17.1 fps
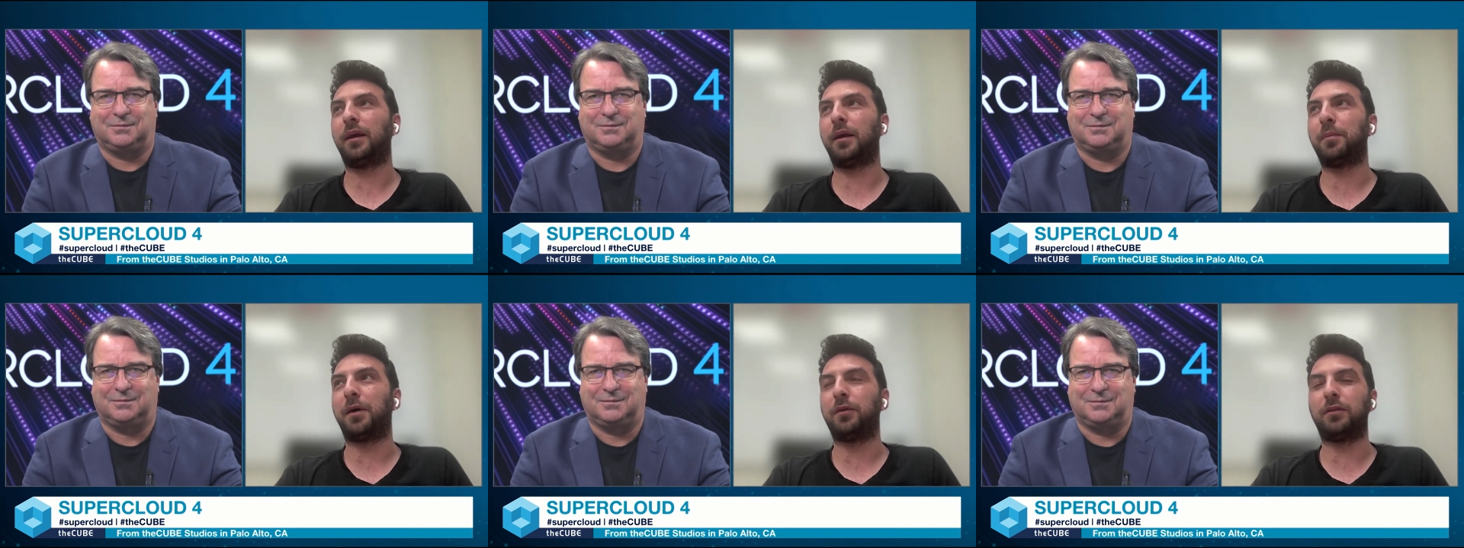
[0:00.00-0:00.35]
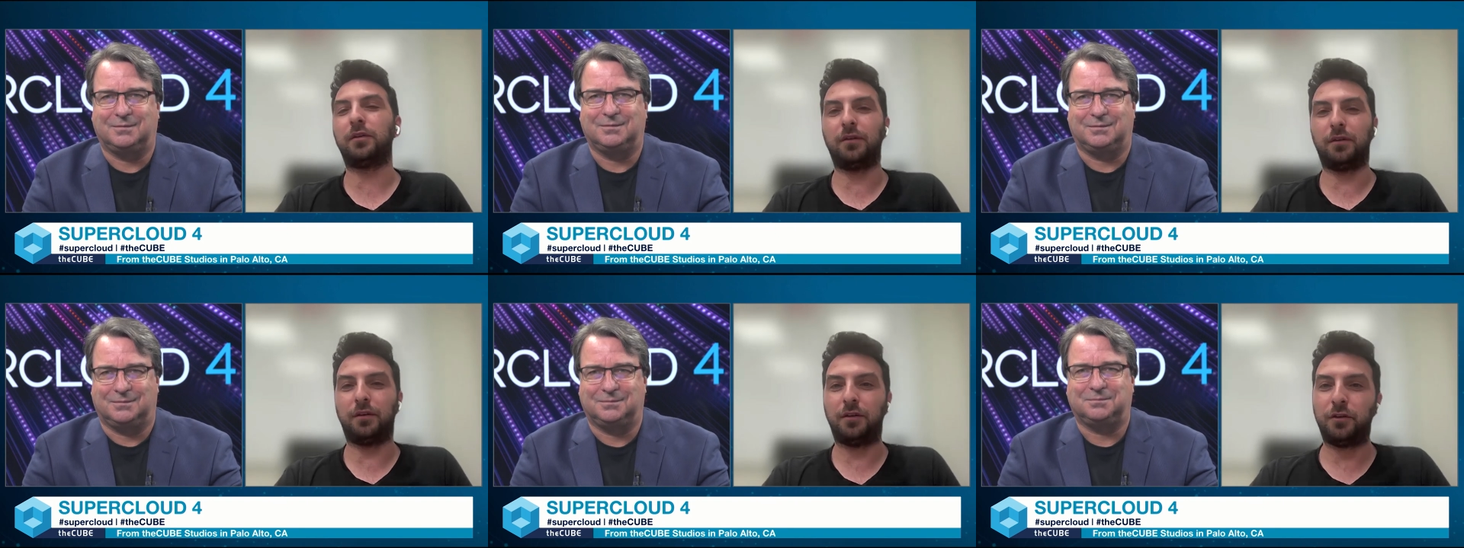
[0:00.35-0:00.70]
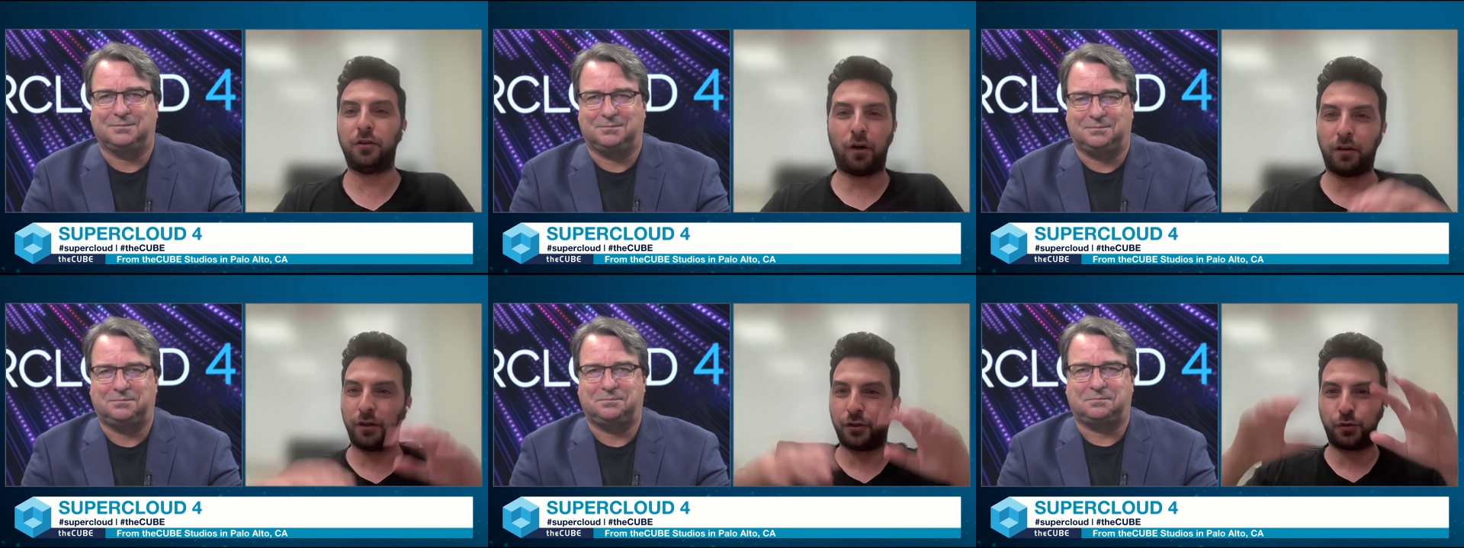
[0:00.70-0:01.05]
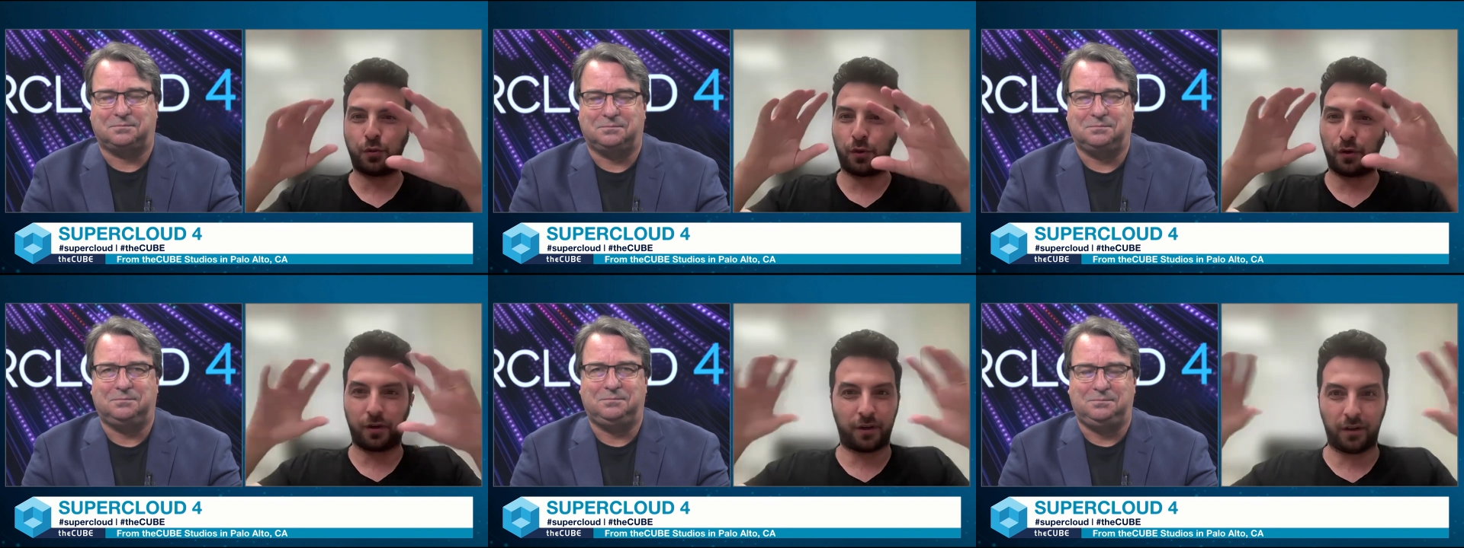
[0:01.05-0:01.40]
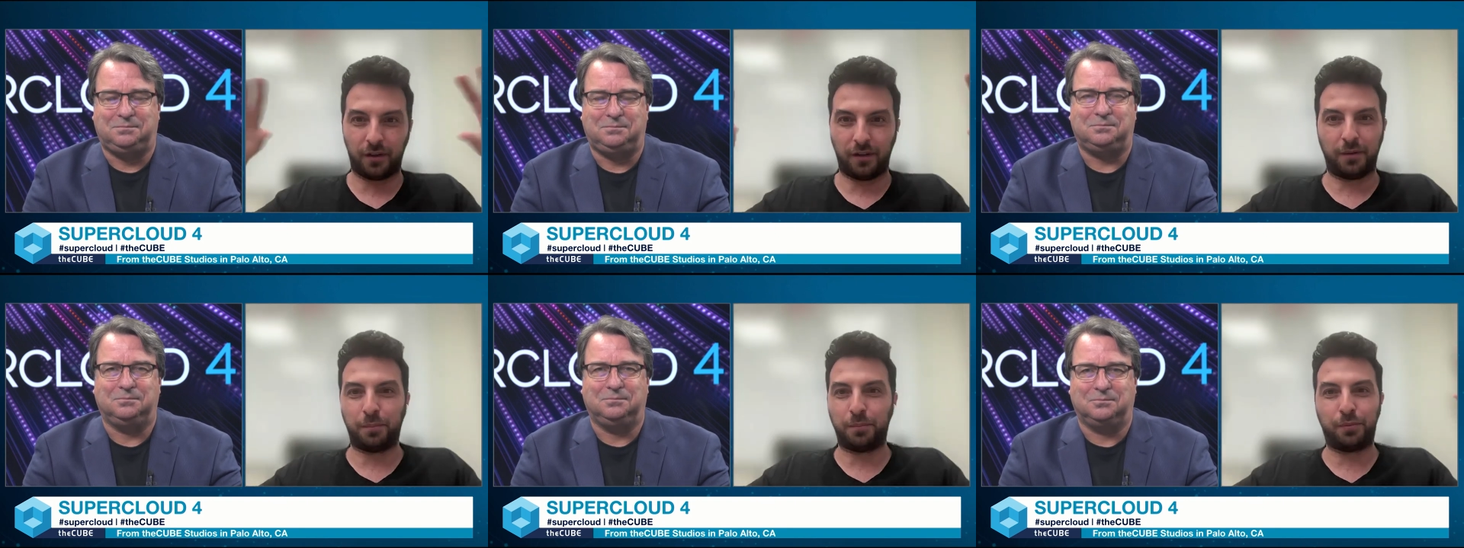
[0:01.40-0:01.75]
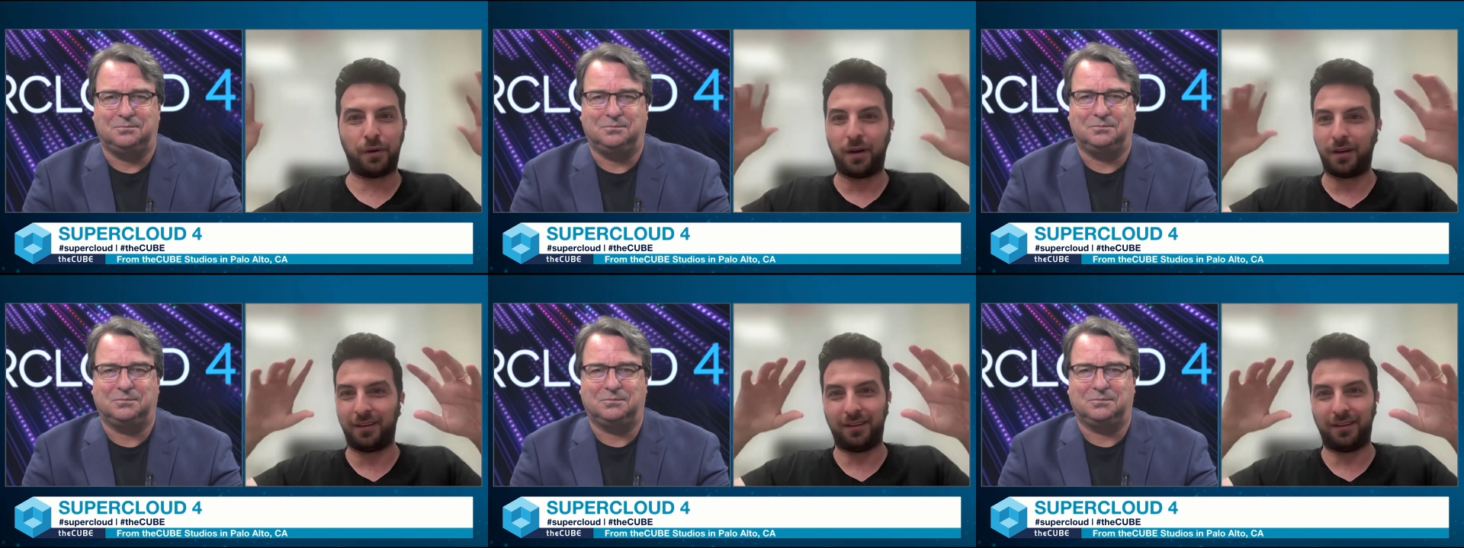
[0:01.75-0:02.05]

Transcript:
Speaker 1: thinking about knowledge worker